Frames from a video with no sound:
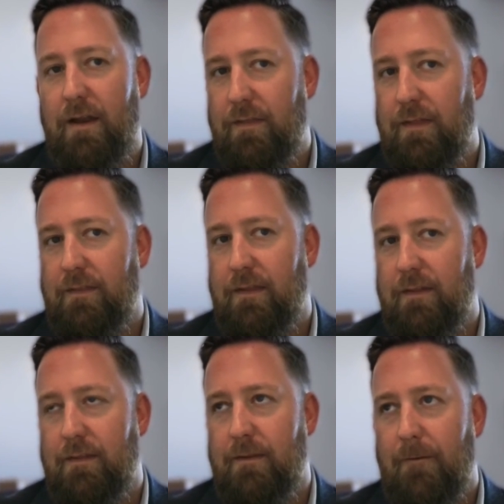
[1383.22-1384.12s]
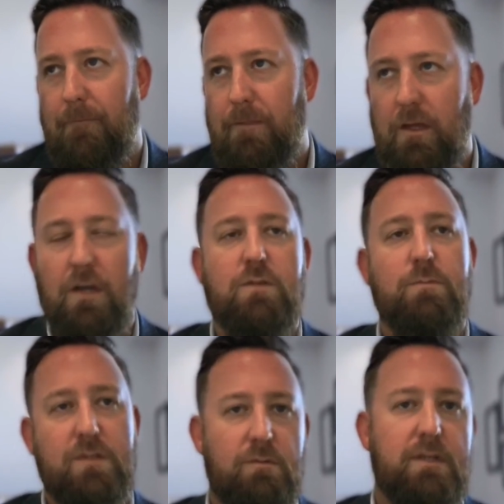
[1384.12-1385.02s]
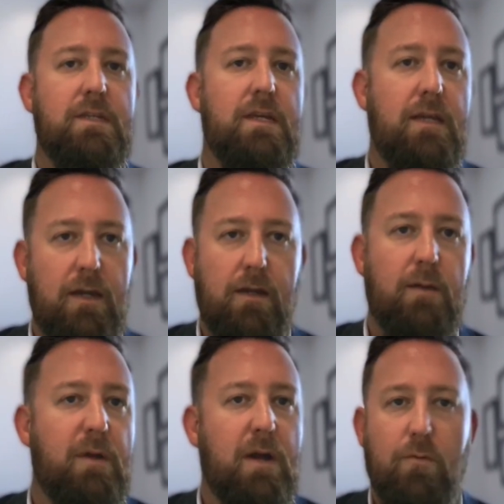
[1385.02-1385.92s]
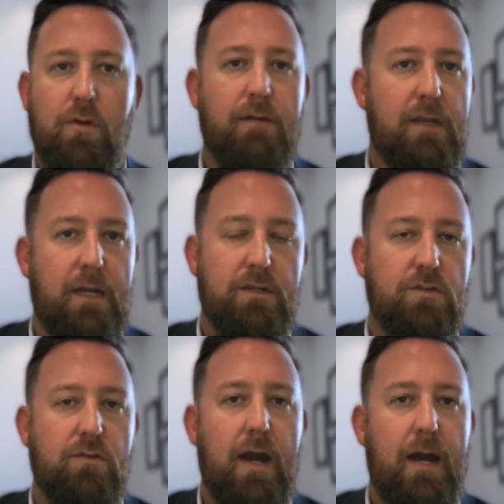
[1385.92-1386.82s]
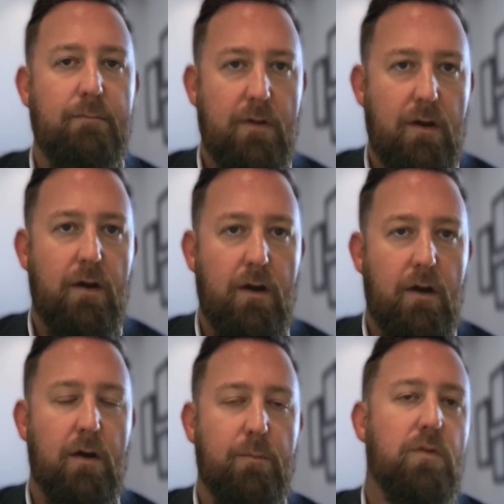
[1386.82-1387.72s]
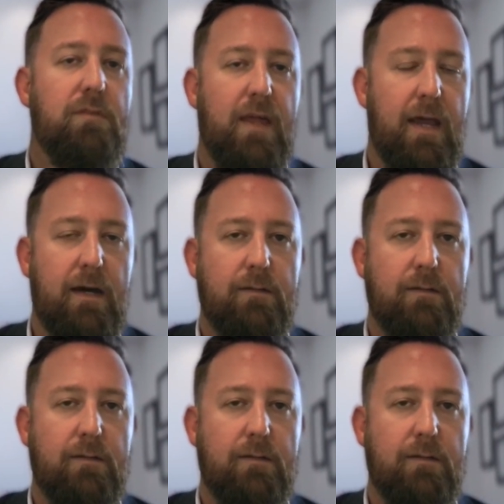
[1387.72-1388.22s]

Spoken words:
and I think that the customers that we see coming on board every day to Skribe are proving that out.